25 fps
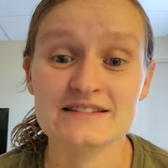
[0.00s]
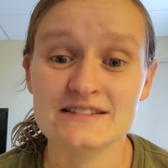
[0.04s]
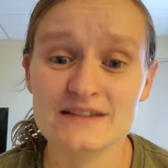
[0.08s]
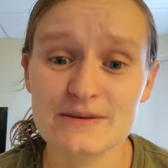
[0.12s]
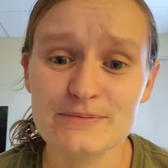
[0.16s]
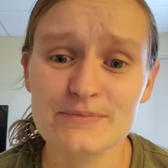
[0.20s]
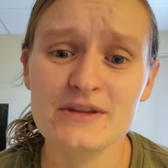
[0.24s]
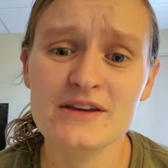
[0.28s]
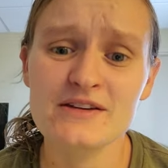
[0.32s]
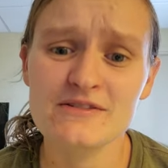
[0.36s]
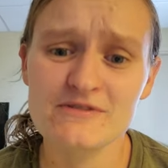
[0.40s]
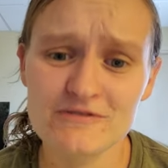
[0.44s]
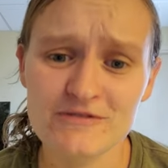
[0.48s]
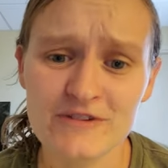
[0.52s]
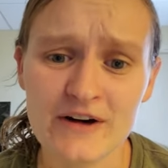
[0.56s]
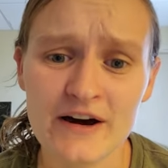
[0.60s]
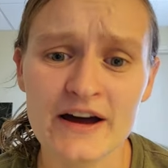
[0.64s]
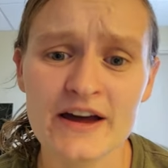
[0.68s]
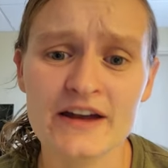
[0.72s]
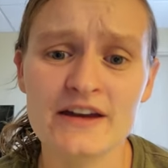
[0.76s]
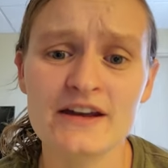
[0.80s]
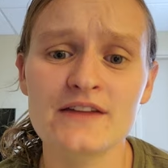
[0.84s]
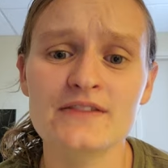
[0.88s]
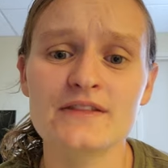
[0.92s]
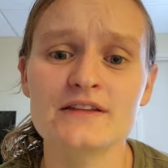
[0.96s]
something
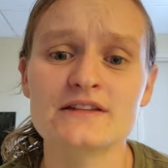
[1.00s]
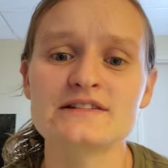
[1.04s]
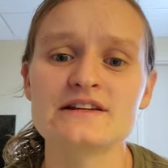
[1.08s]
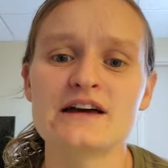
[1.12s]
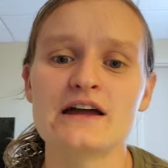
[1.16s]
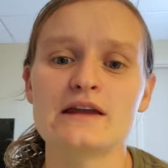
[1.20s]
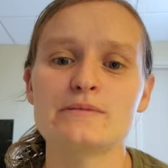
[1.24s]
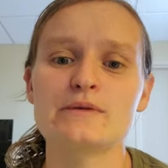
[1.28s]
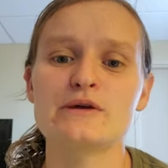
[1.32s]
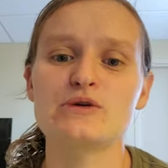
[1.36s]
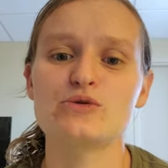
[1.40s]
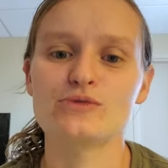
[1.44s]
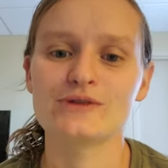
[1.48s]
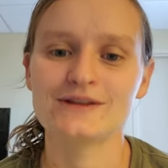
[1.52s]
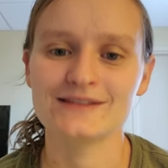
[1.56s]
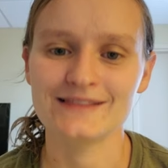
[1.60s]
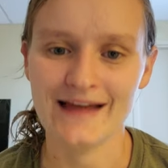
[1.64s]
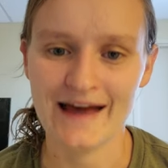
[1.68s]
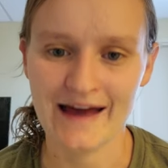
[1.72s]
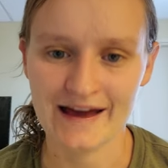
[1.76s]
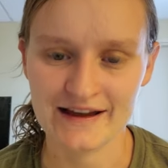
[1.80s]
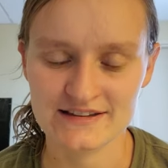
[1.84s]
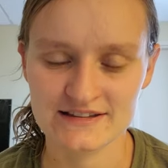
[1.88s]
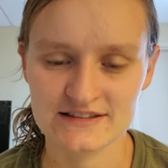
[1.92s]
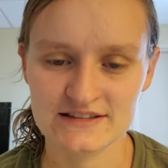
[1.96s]
fun that's going to be
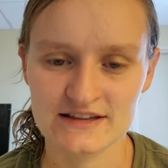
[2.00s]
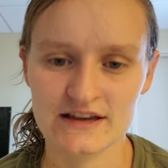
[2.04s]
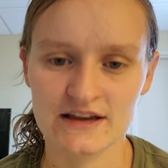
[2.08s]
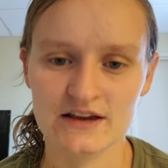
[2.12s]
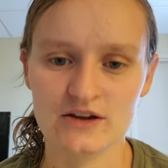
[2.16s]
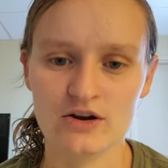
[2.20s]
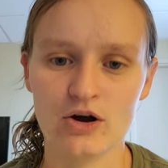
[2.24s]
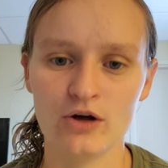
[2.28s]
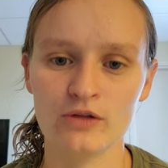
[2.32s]
relaxing